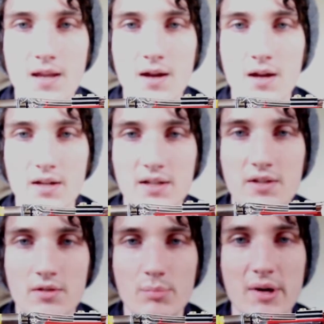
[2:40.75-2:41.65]
it
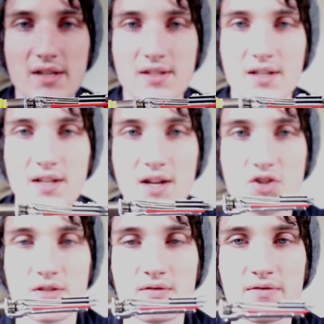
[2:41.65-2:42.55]
either breaks the
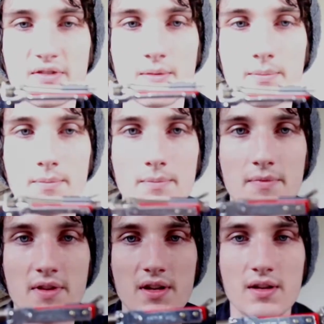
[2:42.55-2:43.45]
connection from
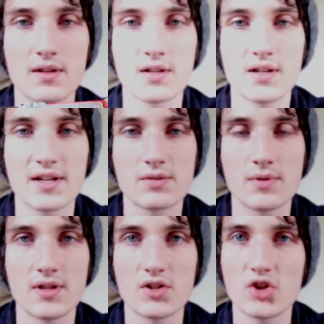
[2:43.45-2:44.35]
the next one
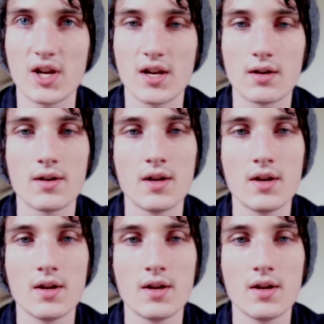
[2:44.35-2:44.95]
in the chain